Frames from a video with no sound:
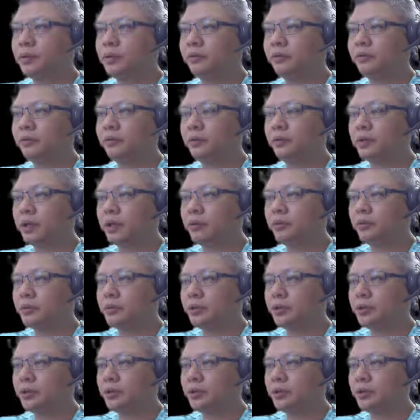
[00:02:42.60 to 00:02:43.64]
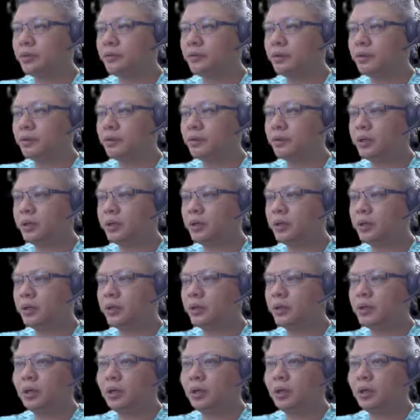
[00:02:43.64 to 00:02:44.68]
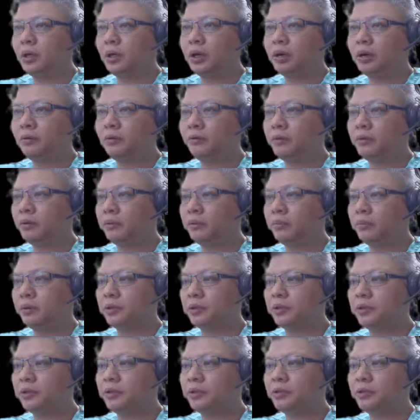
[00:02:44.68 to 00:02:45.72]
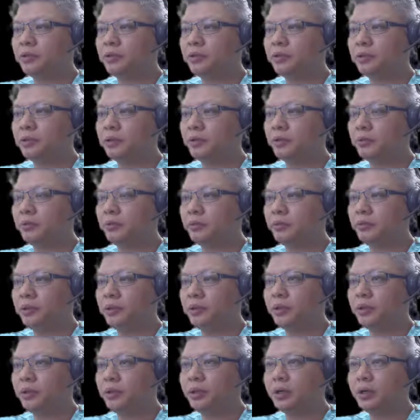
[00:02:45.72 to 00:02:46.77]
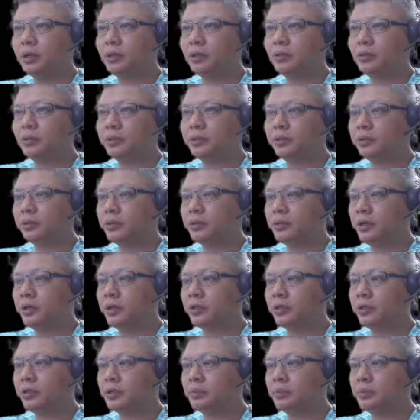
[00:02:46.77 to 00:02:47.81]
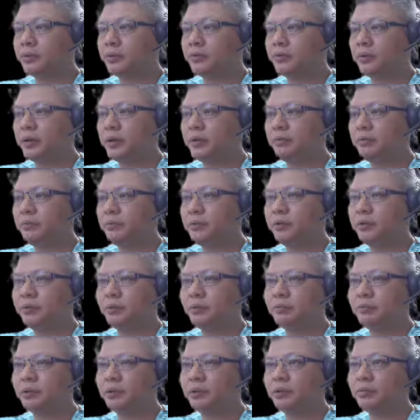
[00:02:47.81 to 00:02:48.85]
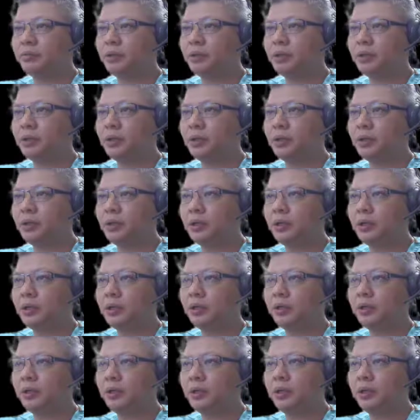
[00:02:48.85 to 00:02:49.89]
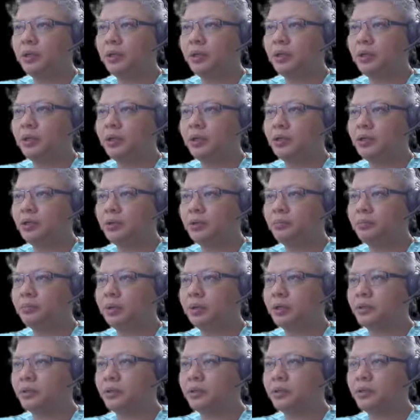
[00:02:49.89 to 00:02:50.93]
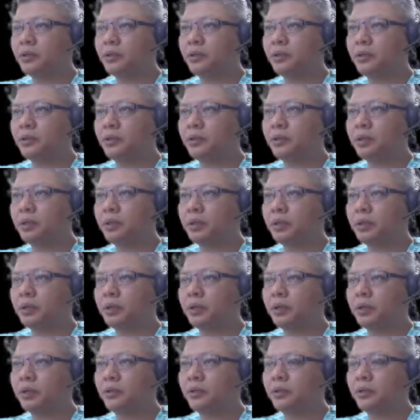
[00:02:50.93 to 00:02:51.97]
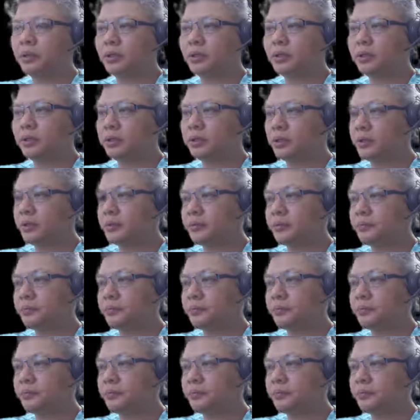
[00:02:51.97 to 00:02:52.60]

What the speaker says: the 4 counters, R4 plus 3, A6 plus 5, P1 plus 1, and H8 plus 6.